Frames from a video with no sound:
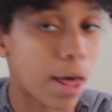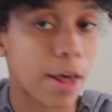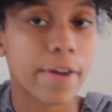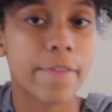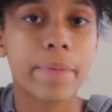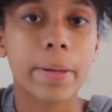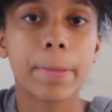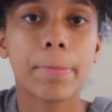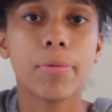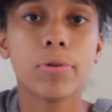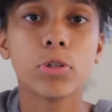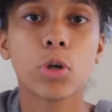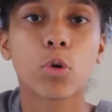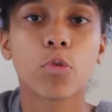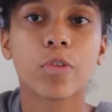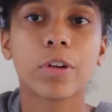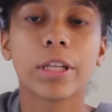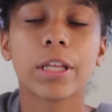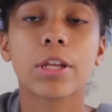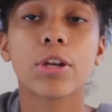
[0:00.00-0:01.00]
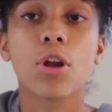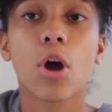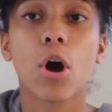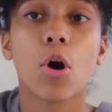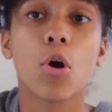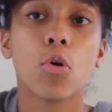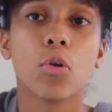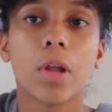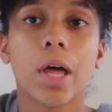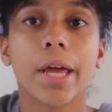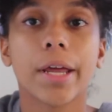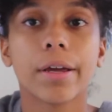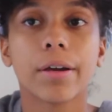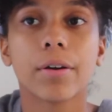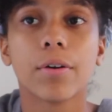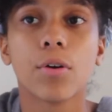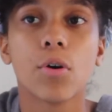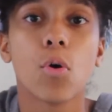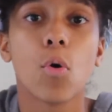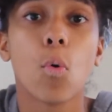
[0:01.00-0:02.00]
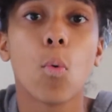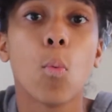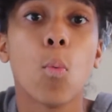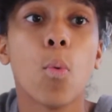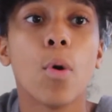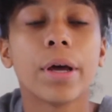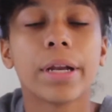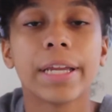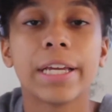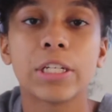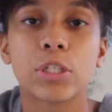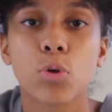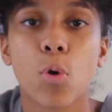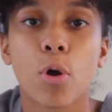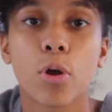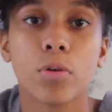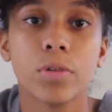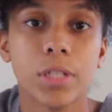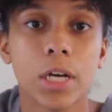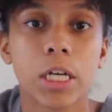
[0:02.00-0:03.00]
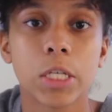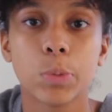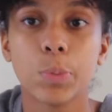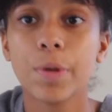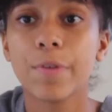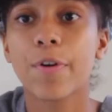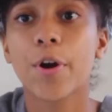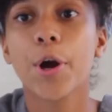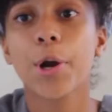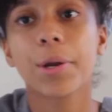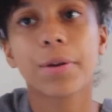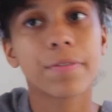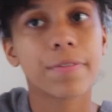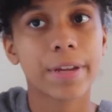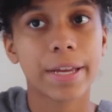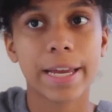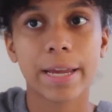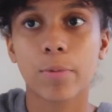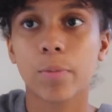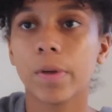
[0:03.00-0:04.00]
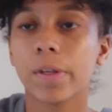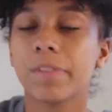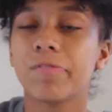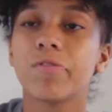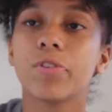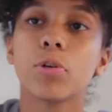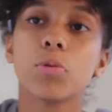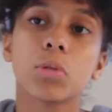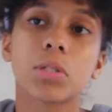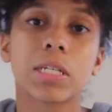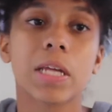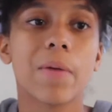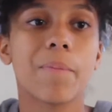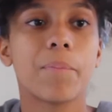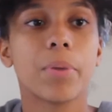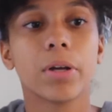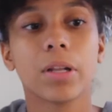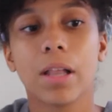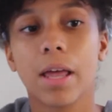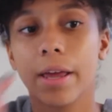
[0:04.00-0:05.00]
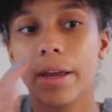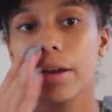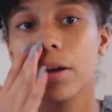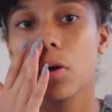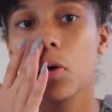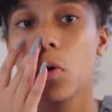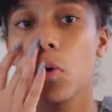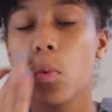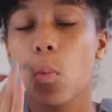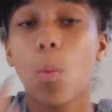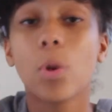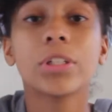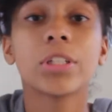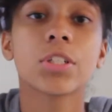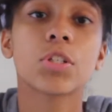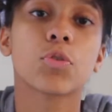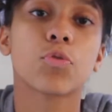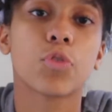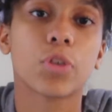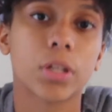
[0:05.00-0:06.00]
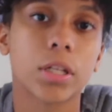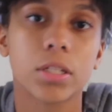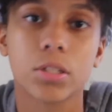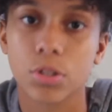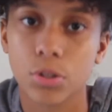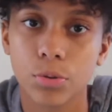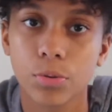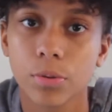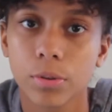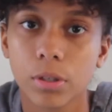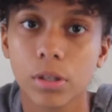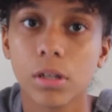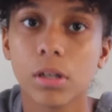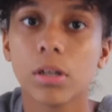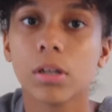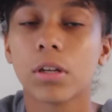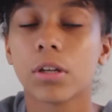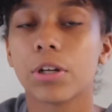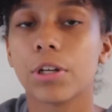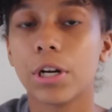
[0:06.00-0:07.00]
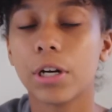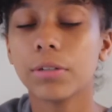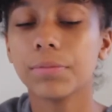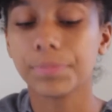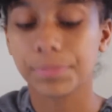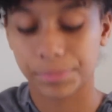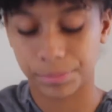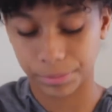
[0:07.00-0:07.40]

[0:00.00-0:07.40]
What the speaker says: lot of people don't really know like what each oil does. We've heard of it and we've used it, but like, what does it really do, you know?